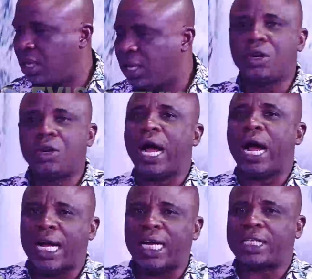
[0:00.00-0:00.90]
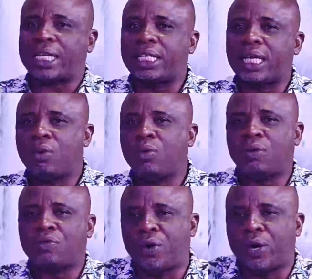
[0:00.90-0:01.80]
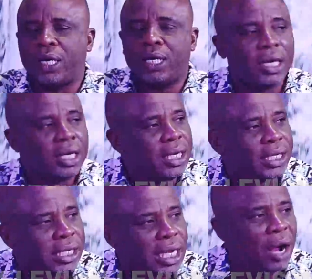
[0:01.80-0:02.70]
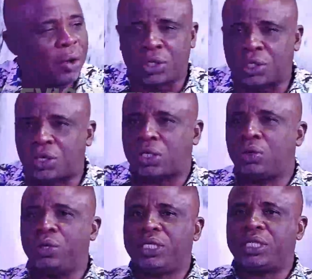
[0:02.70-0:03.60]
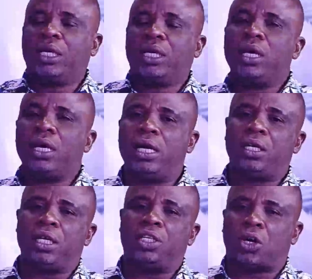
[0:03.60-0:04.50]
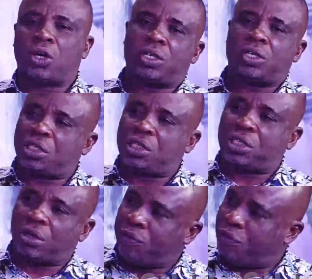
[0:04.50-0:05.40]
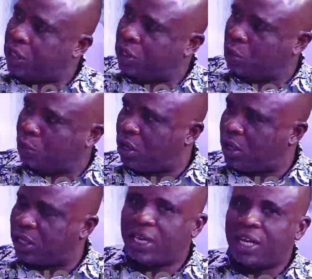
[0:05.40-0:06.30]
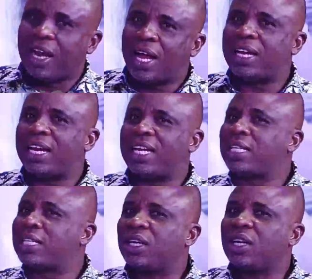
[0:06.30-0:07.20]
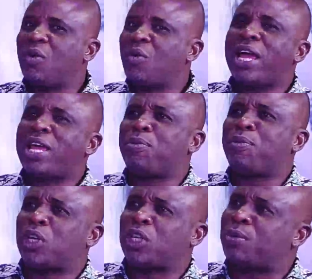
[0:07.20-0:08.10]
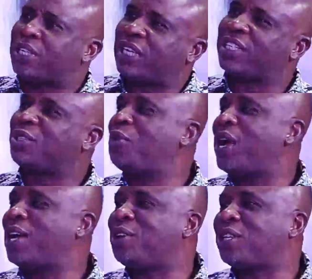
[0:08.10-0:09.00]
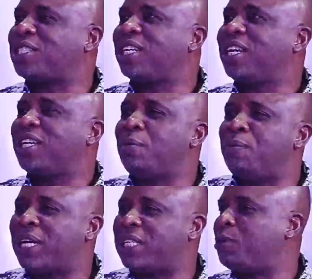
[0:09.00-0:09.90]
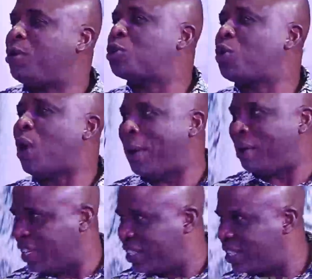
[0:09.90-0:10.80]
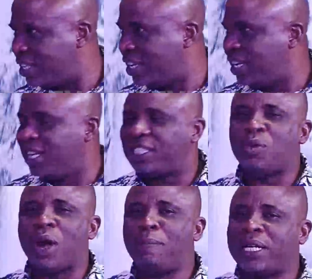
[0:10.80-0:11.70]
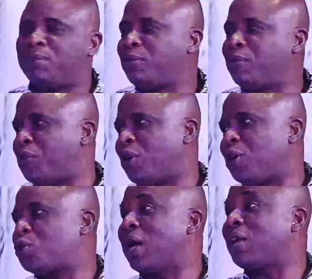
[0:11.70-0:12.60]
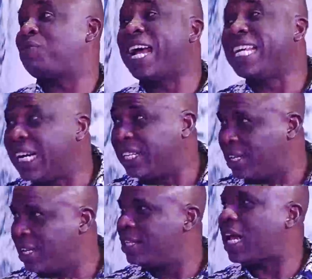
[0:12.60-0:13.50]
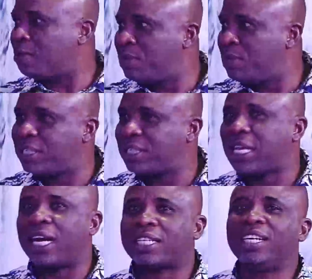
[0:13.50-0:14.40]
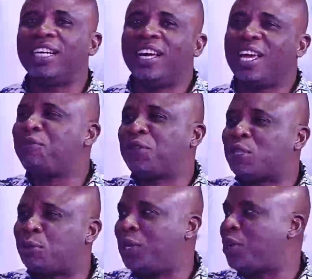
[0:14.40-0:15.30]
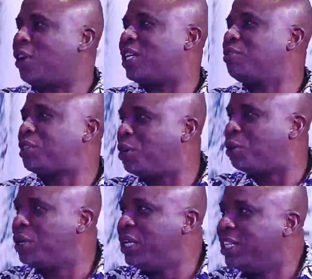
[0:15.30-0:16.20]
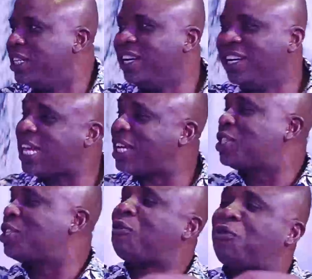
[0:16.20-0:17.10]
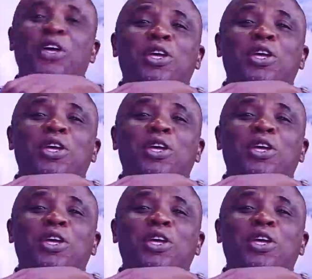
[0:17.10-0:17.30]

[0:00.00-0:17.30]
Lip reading: You know, I said here in one of your this thing that I was discussing with a judge, a justice of the Supreme Court, and I said, why people just be? He said, we are not the best because we are perfect. He said, we are best because we are final. That means that if the Supreme Court gives a ruling, there's nothing